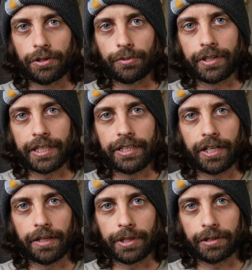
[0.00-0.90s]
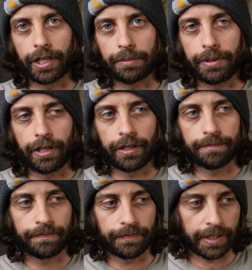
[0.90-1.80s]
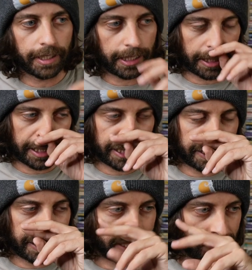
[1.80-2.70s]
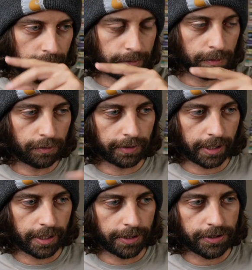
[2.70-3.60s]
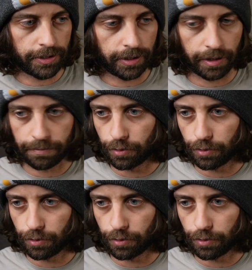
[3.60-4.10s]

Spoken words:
done with Eon by Greg Bear. And then I'll be moving on to